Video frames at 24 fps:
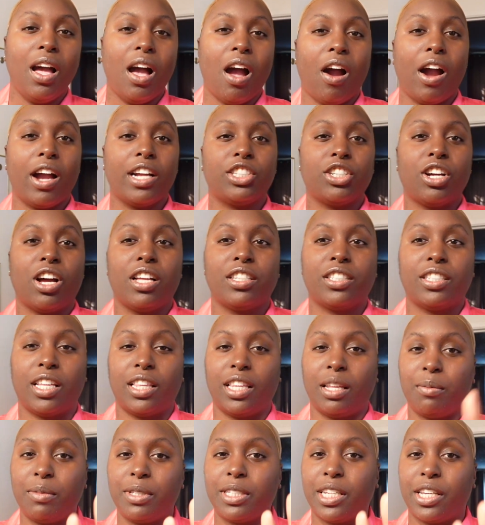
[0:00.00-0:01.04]
All right, y'all, so
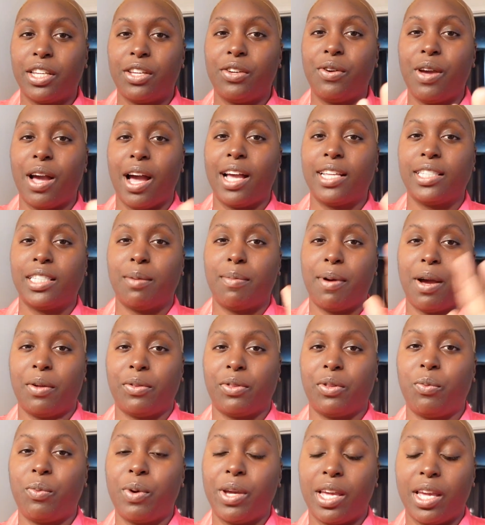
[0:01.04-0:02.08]
let me tell you guys about
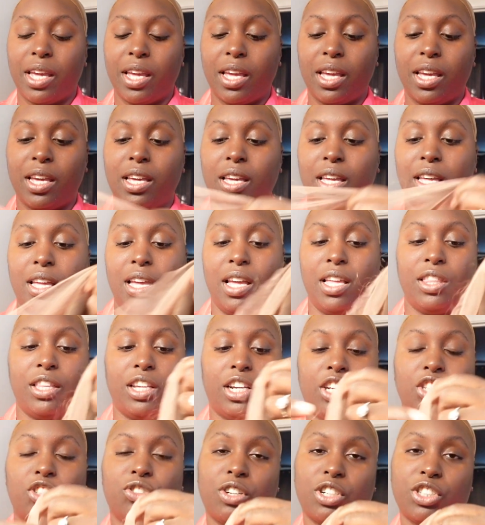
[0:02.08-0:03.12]
the wig, the
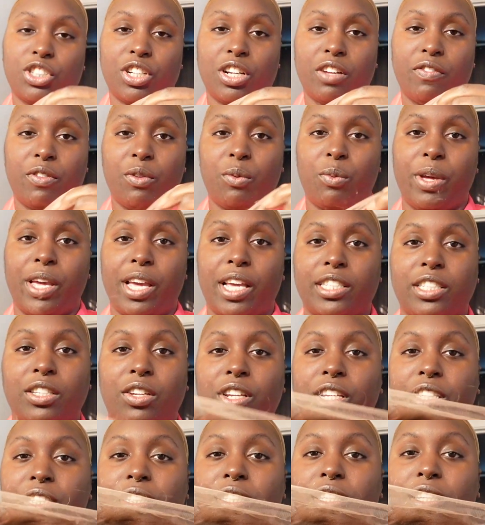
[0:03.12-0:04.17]
construction of the wig. So
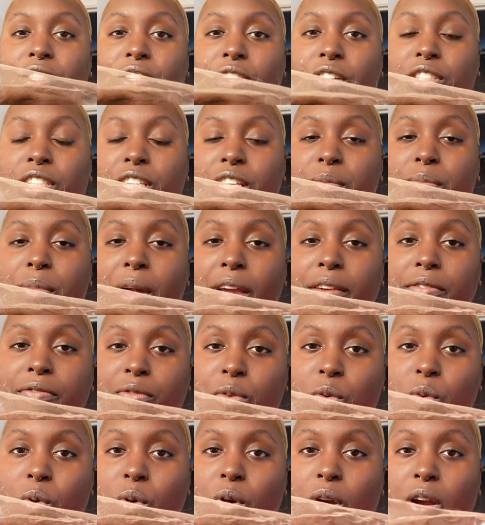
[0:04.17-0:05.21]
this is a 13 by
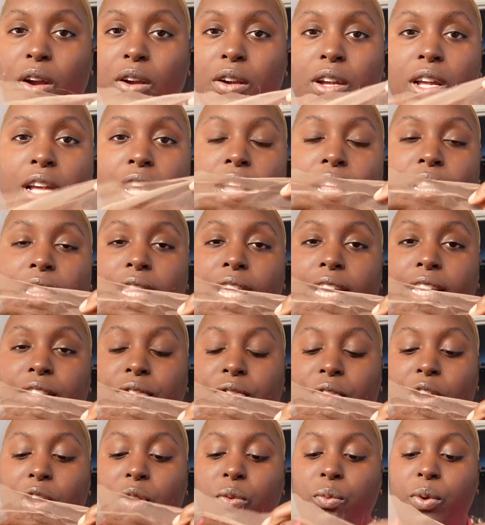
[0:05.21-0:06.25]
4 lace
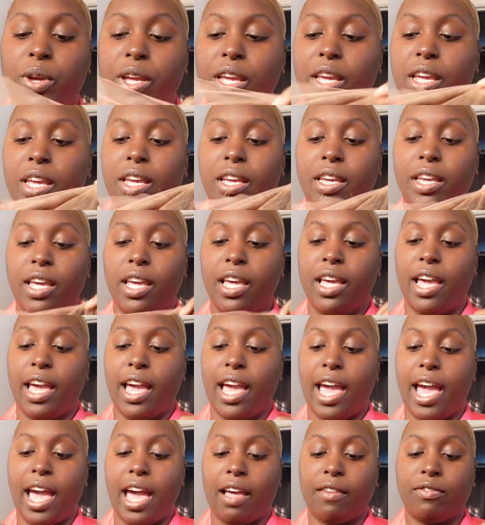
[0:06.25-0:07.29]
front wig. It
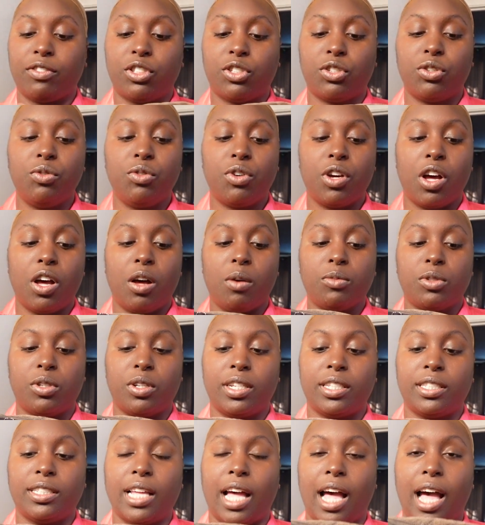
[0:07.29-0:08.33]
has two combs on
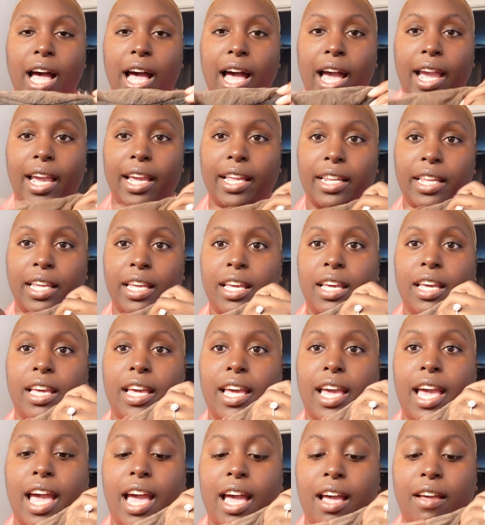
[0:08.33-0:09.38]
the side.
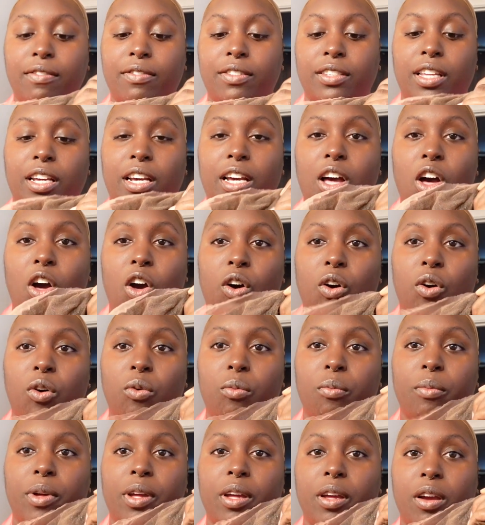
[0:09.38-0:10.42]
It has a
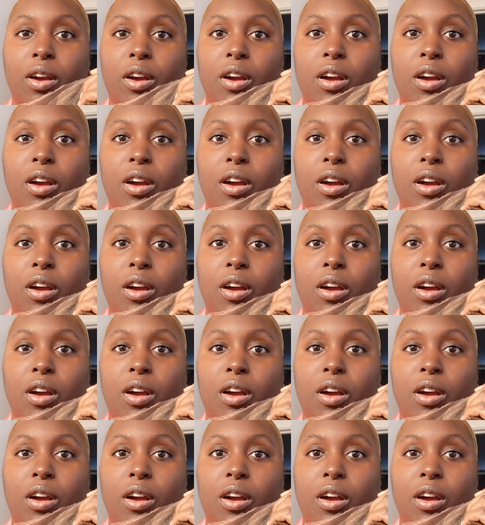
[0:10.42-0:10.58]
comb